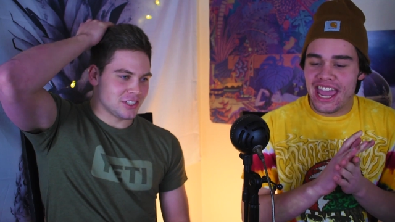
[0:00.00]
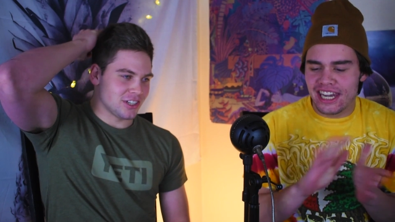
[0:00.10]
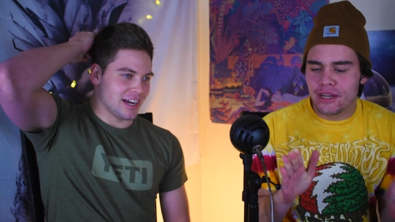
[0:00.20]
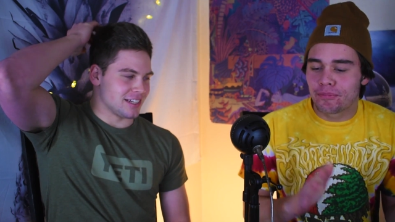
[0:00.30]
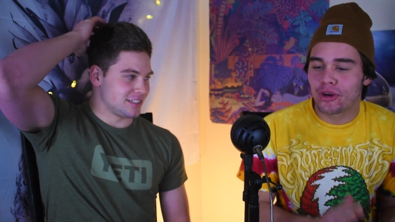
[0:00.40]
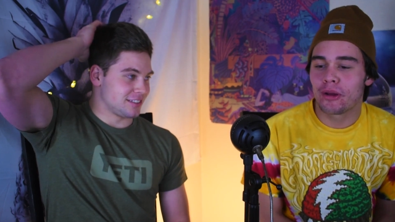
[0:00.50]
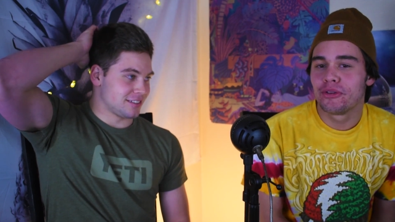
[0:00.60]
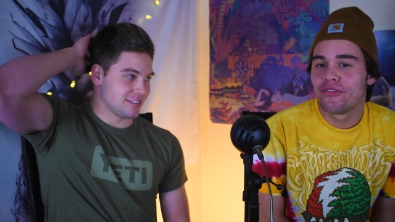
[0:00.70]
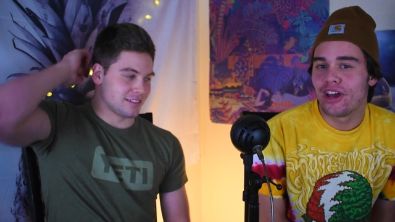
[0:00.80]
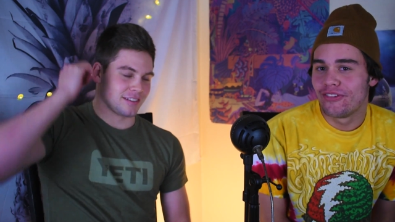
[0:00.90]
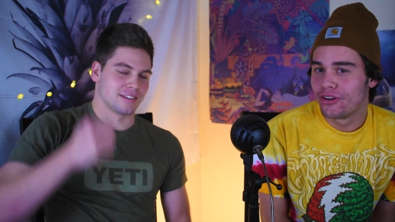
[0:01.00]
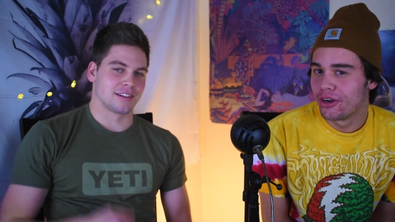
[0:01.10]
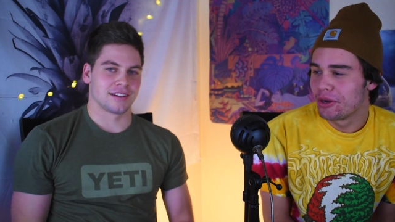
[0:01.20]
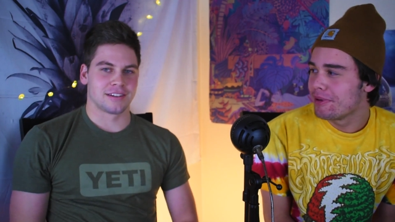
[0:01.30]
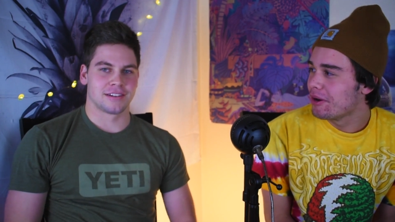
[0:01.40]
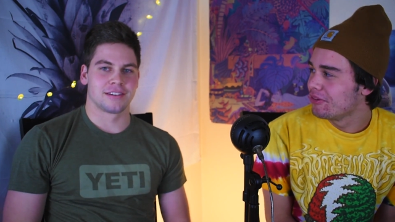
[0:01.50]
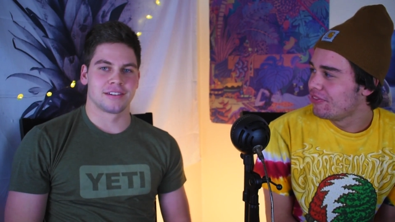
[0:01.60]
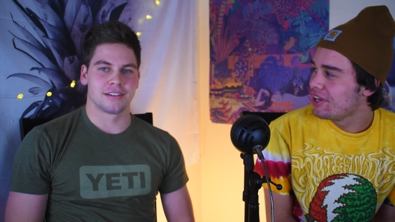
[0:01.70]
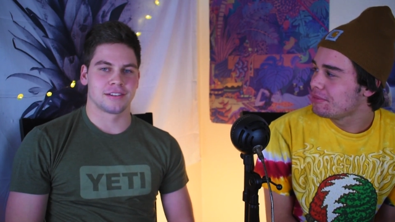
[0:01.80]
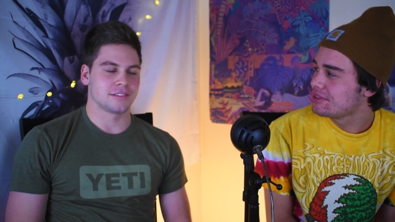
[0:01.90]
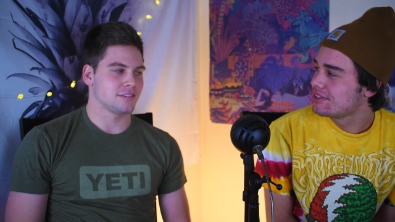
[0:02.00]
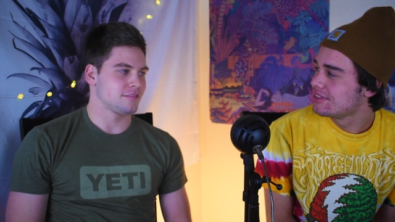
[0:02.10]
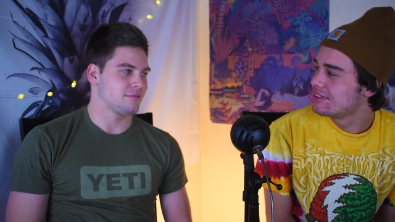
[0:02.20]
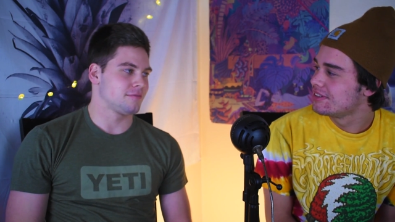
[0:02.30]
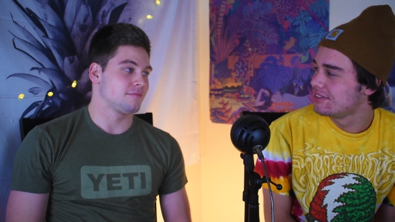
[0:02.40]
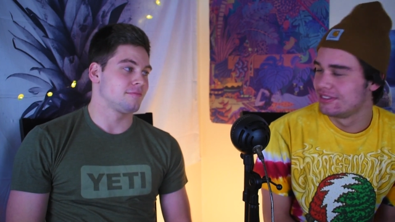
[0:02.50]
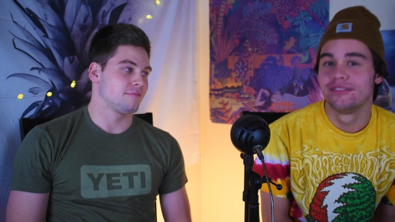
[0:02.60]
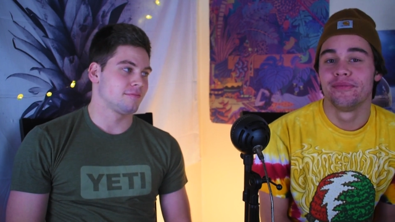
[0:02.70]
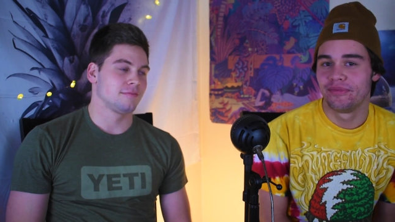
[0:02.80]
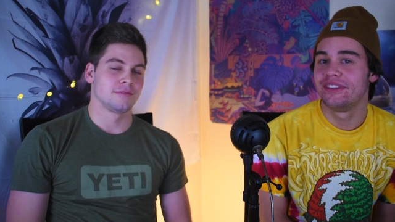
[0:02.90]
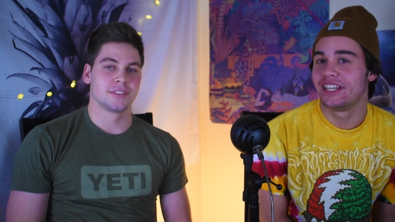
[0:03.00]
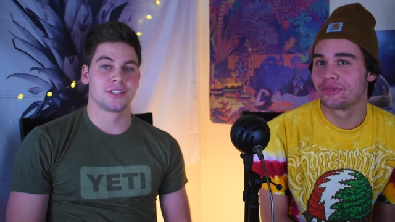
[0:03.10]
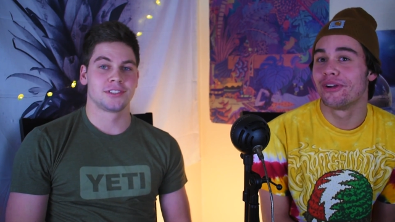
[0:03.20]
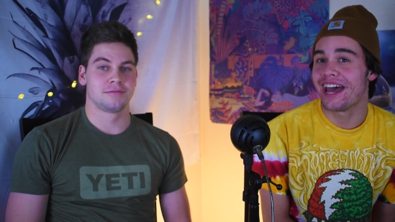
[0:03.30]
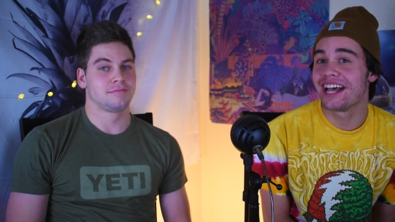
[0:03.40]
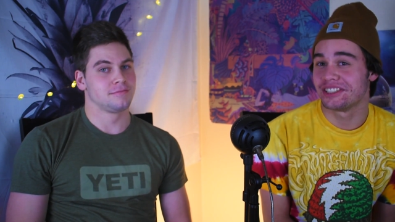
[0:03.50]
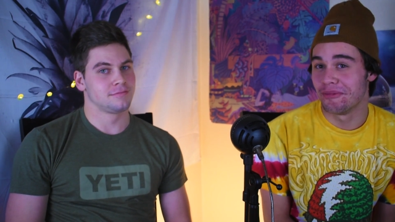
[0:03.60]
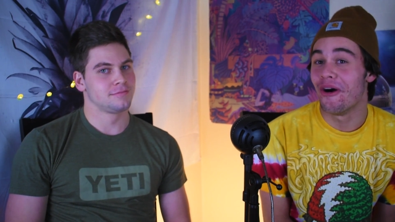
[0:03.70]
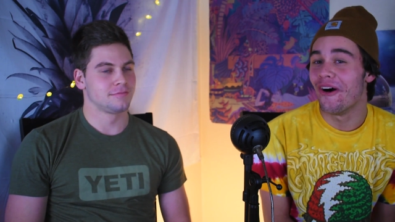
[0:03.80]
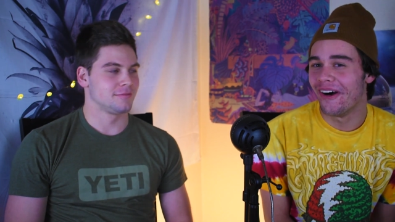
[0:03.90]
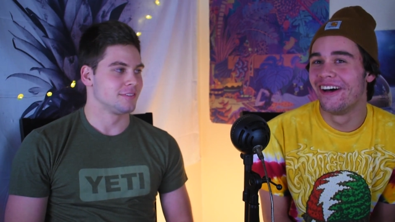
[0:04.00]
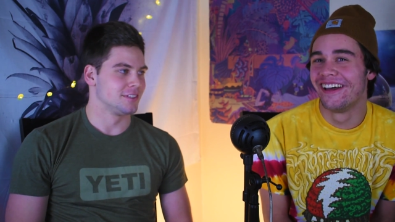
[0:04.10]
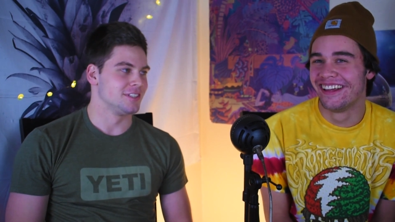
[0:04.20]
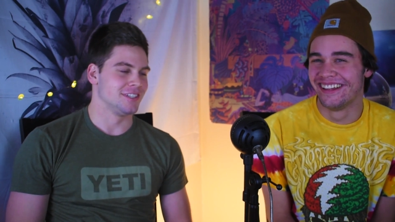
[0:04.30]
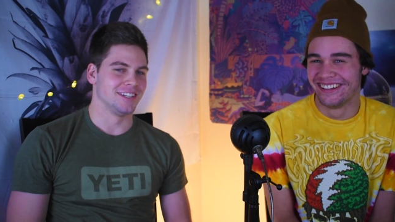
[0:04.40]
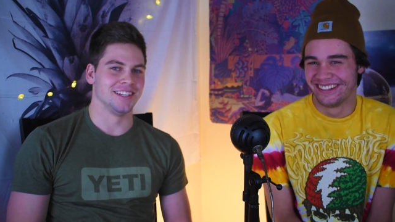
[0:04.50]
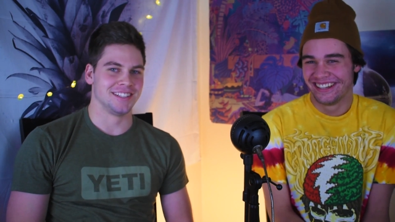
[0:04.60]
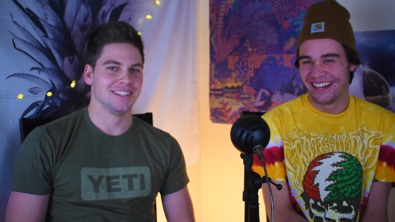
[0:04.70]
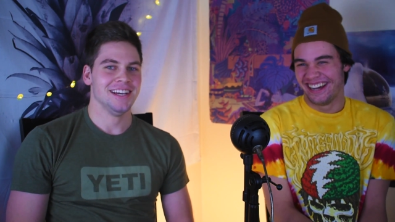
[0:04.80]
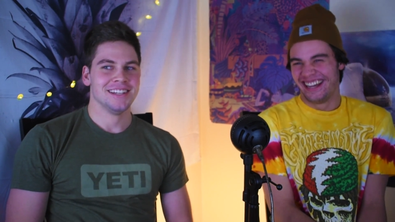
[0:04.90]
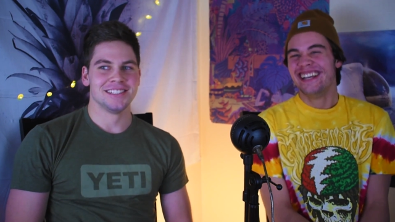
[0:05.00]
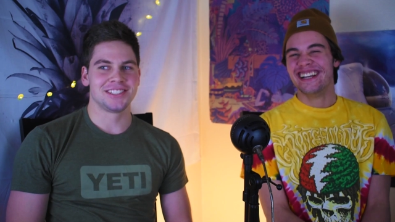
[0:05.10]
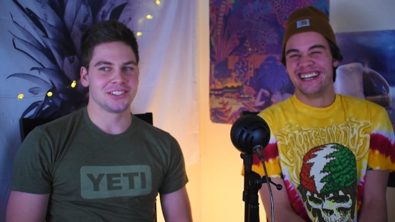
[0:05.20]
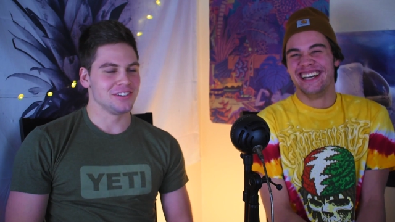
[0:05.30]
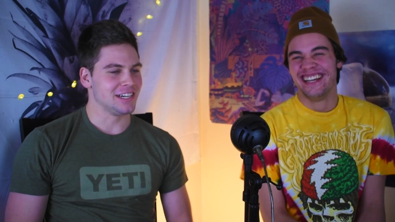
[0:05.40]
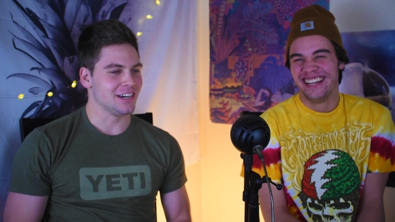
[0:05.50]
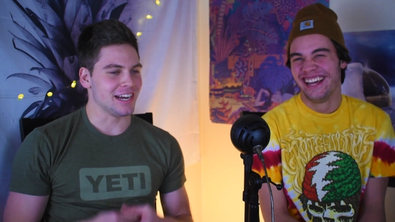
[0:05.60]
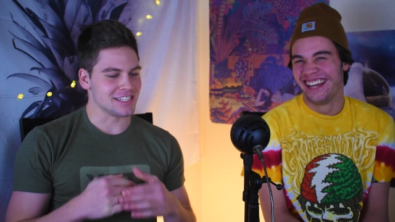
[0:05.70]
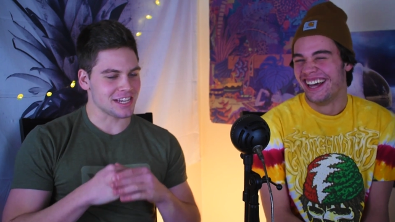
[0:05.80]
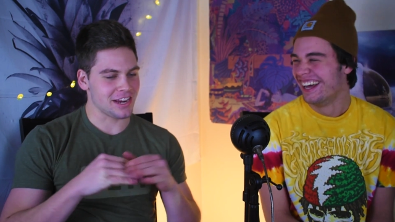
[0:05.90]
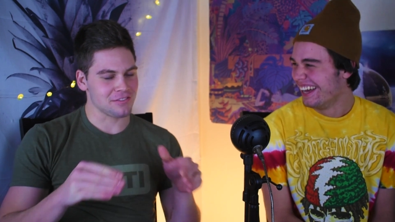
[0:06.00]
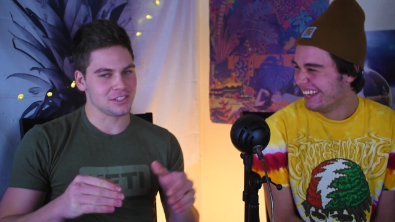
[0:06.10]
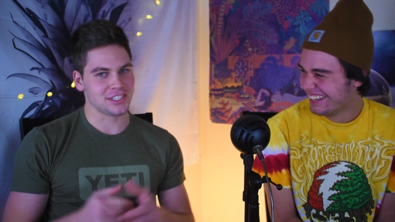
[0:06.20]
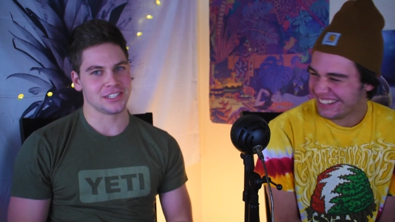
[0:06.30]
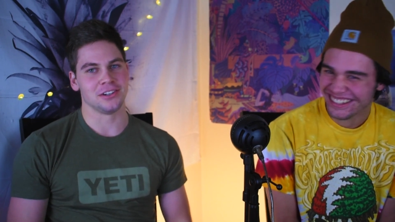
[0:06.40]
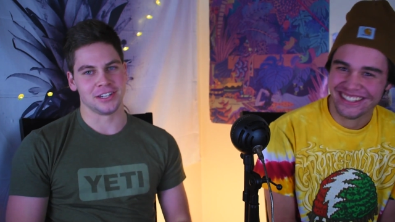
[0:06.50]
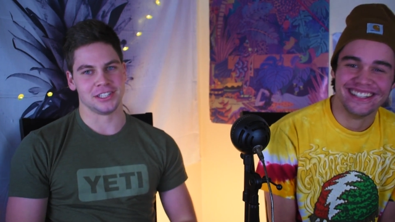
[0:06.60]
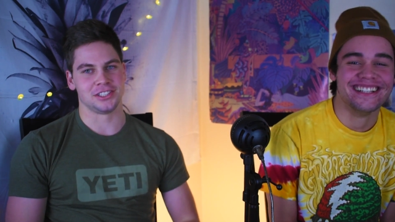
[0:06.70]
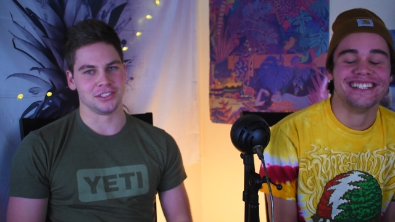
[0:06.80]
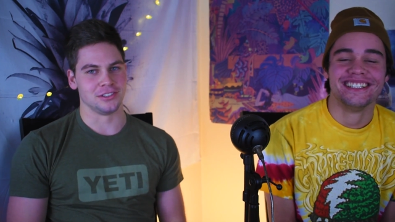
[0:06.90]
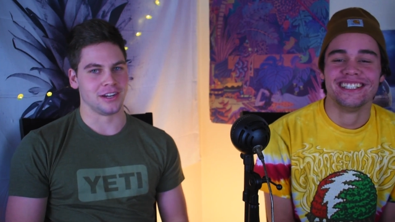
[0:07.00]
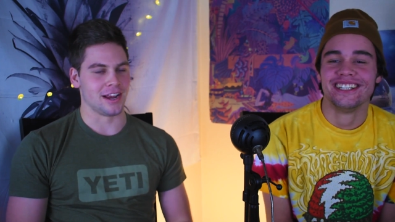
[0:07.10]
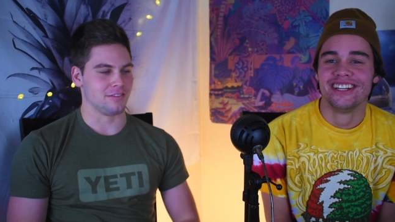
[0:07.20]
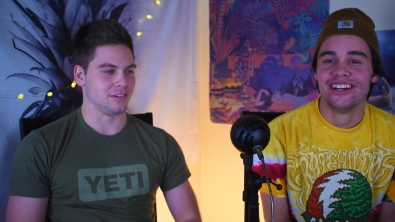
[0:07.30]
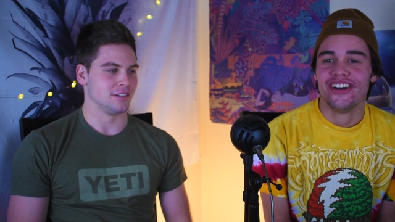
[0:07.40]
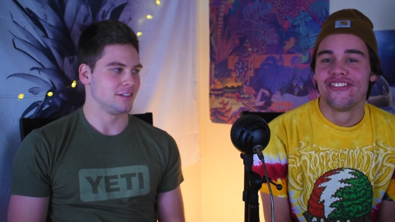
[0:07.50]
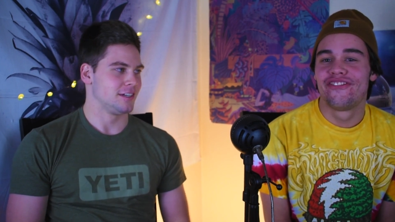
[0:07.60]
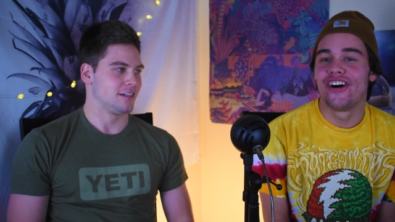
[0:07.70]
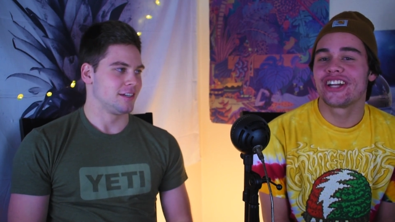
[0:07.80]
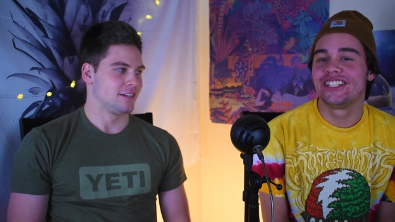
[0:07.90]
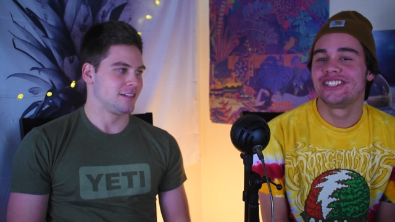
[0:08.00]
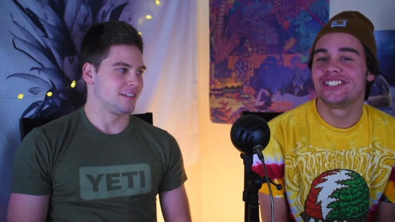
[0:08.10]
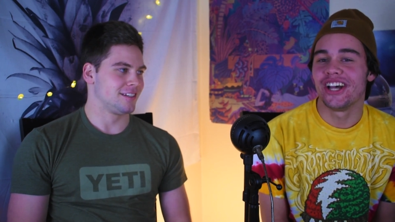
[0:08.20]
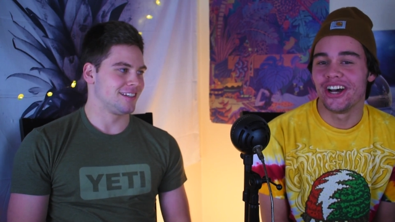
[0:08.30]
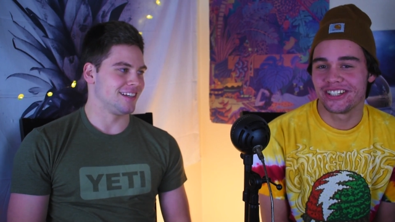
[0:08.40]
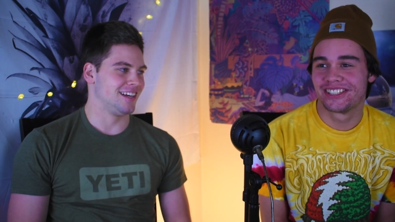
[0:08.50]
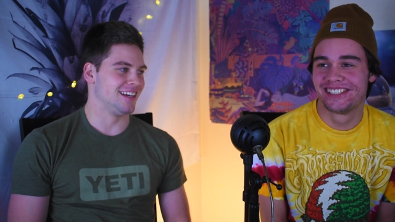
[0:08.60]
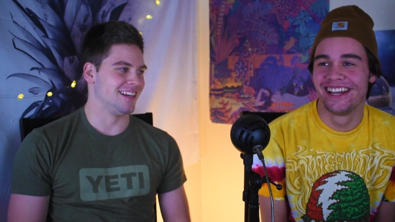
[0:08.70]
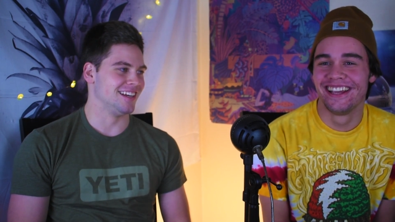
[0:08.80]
Speaker 1: Any problem you've ever heard about with vapes, this one has them all. Suorin
Speaker 2: Air has every single issue ever. Fucking sucks.